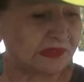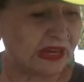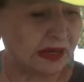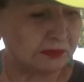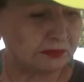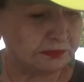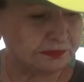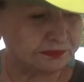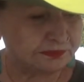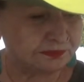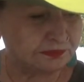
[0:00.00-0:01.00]
Um,
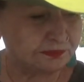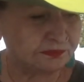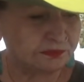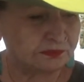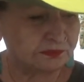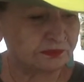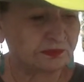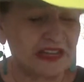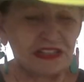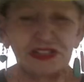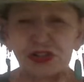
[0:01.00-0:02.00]

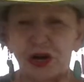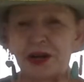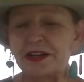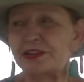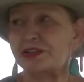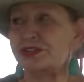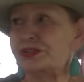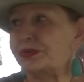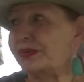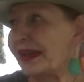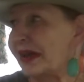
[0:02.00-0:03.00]
they started in
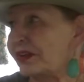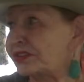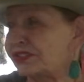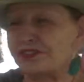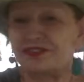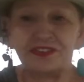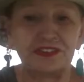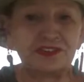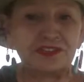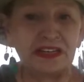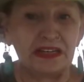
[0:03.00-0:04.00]

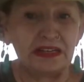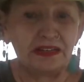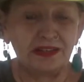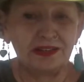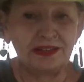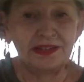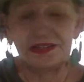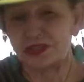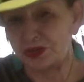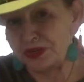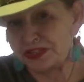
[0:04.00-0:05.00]
2015,
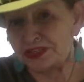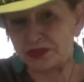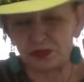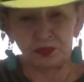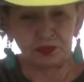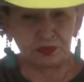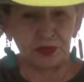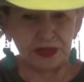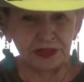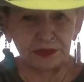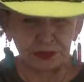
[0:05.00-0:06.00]
so it's
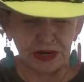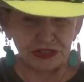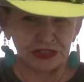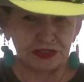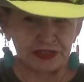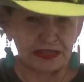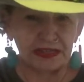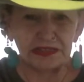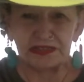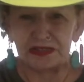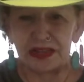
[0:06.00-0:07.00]
one of the Russian
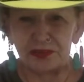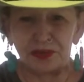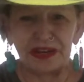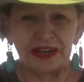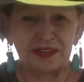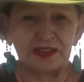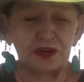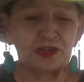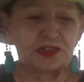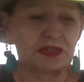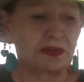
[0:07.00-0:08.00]
things, and then we get
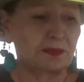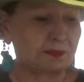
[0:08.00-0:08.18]
those that